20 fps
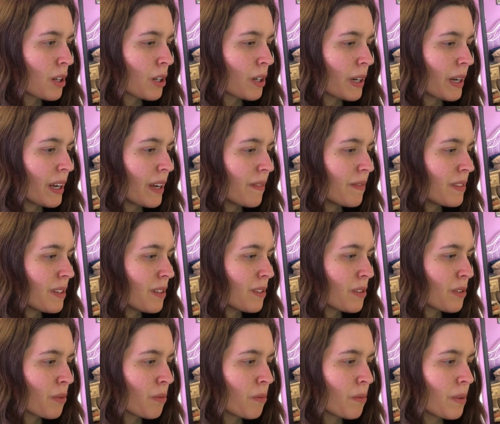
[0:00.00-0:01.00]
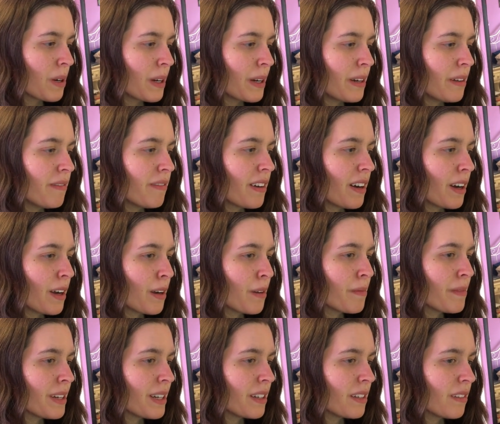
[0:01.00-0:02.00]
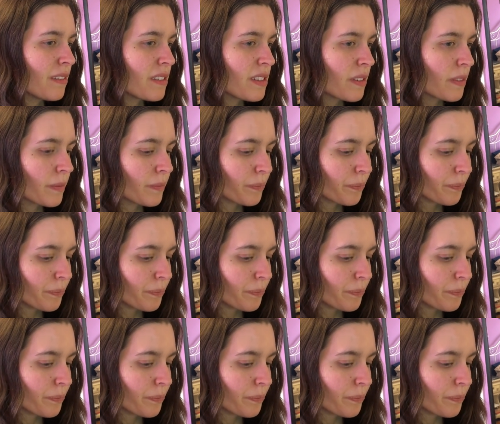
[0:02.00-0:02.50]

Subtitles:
crammed into one environment.